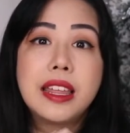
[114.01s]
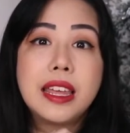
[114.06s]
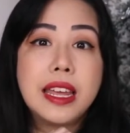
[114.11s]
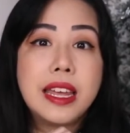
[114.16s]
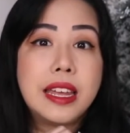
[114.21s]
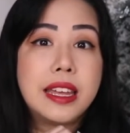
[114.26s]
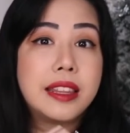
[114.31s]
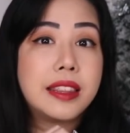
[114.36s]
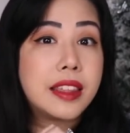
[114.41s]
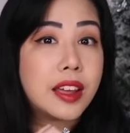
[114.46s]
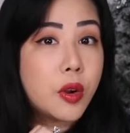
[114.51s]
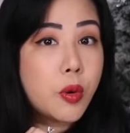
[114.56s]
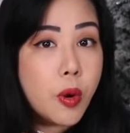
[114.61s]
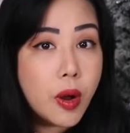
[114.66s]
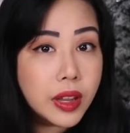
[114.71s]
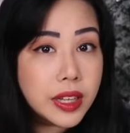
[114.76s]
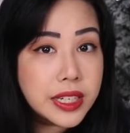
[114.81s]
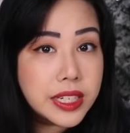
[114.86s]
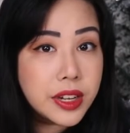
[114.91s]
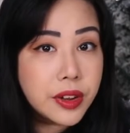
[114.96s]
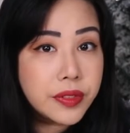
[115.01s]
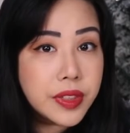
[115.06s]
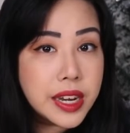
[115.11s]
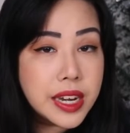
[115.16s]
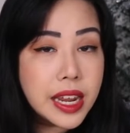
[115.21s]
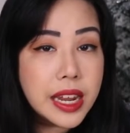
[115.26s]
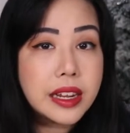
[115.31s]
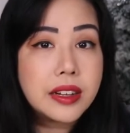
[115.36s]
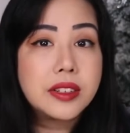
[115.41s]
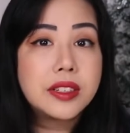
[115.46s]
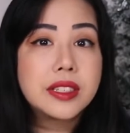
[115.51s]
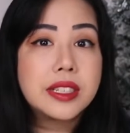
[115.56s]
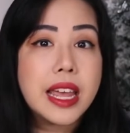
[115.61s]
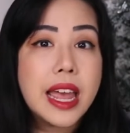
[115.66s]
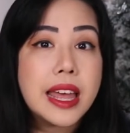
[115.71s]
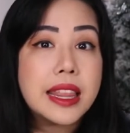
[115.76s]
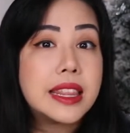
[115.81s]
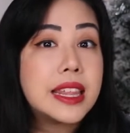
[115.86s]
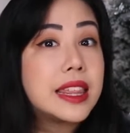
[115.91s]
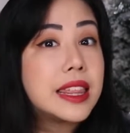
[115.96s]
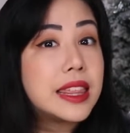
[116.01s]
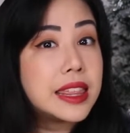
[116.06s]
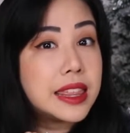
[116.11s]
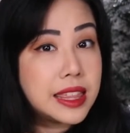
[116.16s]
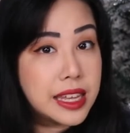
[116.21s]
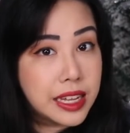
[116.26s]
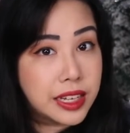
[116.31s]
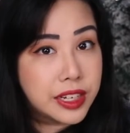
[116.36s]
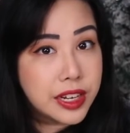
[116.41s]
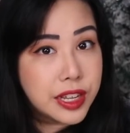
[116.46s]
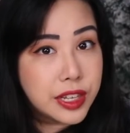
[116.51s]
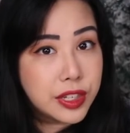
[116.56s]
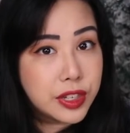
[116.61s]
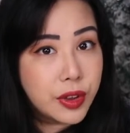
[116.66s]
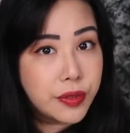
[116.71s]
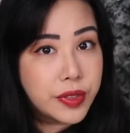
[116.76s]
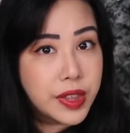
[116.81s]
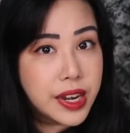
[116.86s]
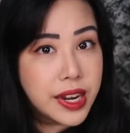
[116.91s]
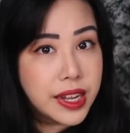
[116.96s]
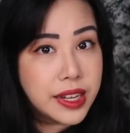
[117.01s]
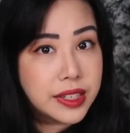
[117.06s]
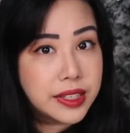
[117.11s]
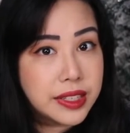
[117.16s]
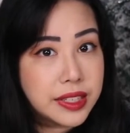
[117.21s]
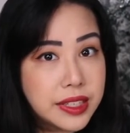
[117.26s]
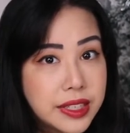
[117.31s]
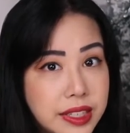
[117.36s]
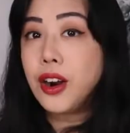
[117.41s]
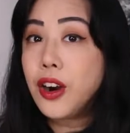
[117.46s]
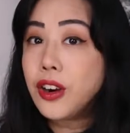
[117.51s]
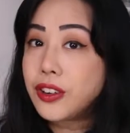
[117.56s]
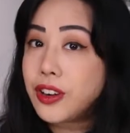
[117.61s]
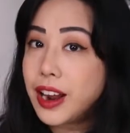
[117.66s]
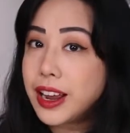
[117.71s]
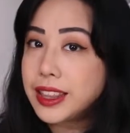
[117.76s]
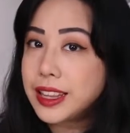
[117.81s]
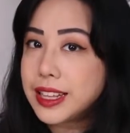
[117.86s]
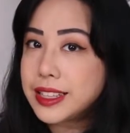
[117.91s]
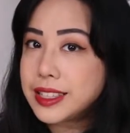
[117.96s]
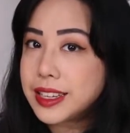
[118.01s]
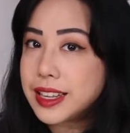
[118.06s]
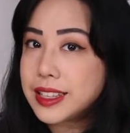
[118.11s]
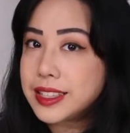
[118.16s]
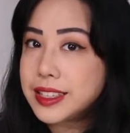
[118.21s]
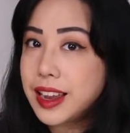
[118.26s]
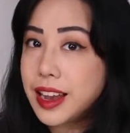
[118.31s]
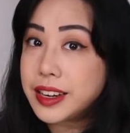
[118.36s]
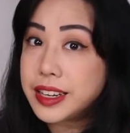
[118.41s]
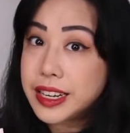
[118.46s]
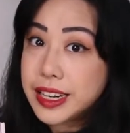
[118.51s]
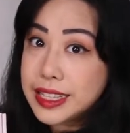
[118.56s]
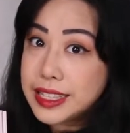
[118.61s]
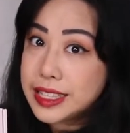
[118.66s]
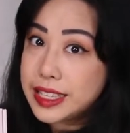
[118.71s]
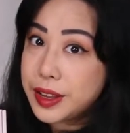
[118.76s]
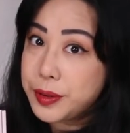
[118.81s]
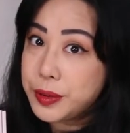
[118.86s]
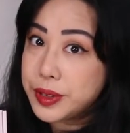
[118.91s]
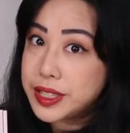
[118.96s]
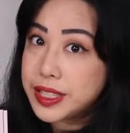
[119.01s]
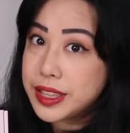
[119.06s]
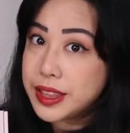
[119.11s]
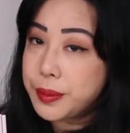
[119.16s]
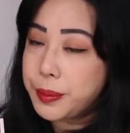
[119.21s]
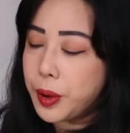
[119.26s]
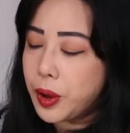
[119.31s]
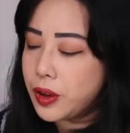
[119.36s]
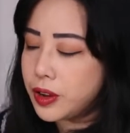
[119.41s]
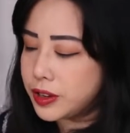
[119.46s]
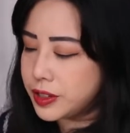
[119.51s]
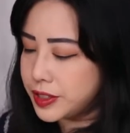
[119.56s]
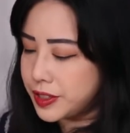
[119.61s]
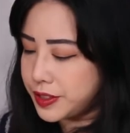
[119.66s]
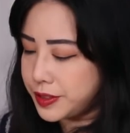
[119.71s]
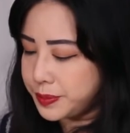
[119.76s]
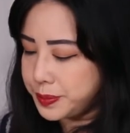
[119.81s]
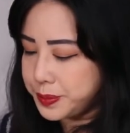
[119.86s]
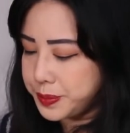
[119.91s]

in the quality of the nails and the thickness of the nails. All right, let's get started and see what's in the box.